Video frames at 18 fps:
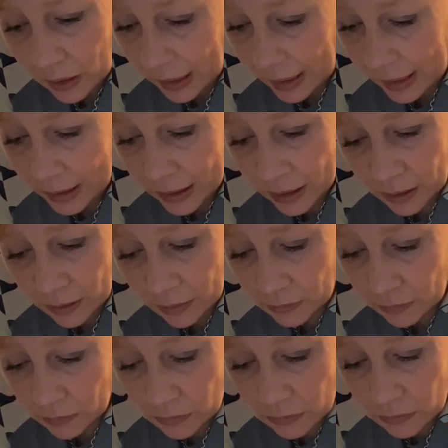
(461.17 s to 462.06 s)

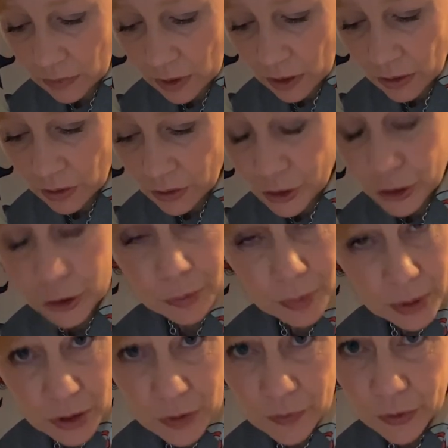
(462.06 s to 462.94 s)
And too
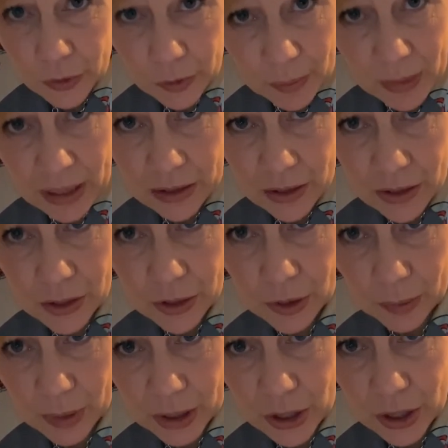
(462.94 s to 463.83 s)
much food makes too
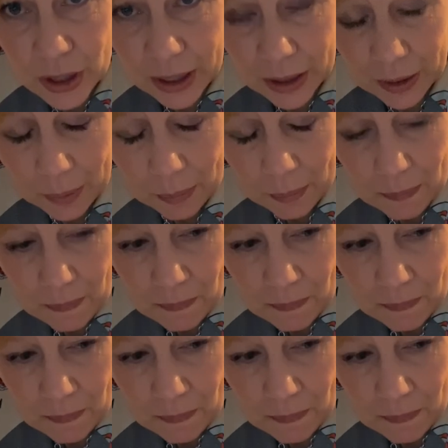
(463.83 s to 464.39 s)
much Kim.